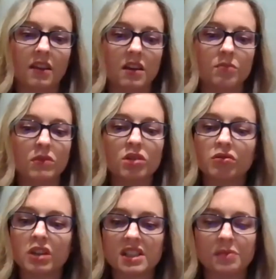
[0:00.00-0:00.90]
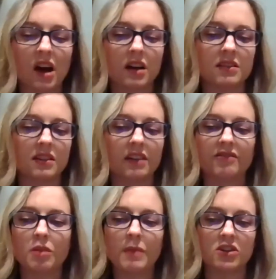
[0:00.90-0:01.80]
the immune response and
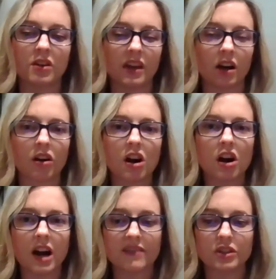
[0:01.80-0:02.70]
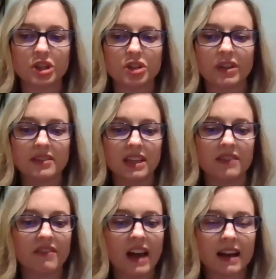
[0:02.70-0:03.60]
inflammation that occur after you
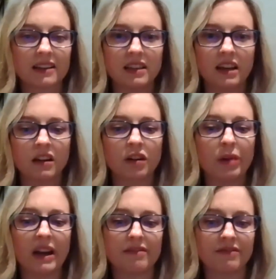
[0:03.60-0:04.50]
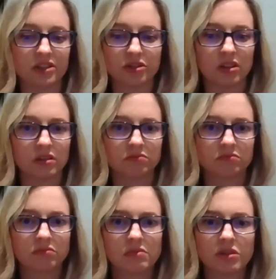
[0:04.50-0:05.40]
receive a vaccine are beneficial.
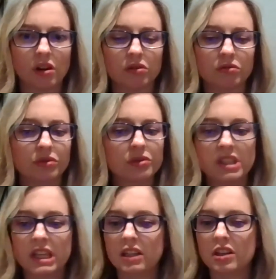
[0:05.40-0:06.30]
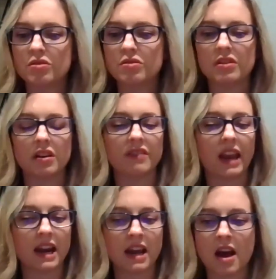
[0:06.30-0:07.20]
So routine use of
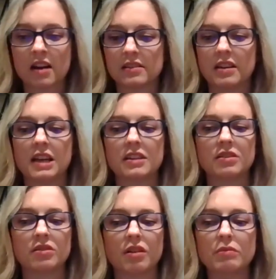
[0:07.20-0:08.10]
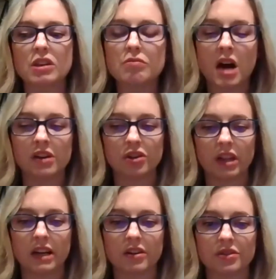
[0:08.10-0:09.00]
antioxidants or immune
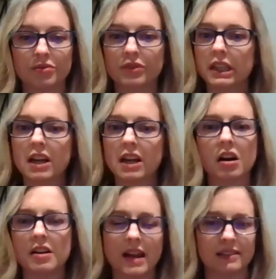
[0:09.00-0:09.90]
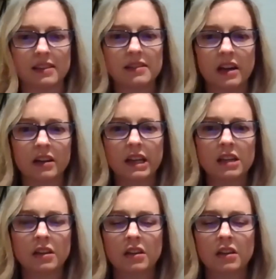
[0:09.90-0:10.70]
modulators really aren't necessary.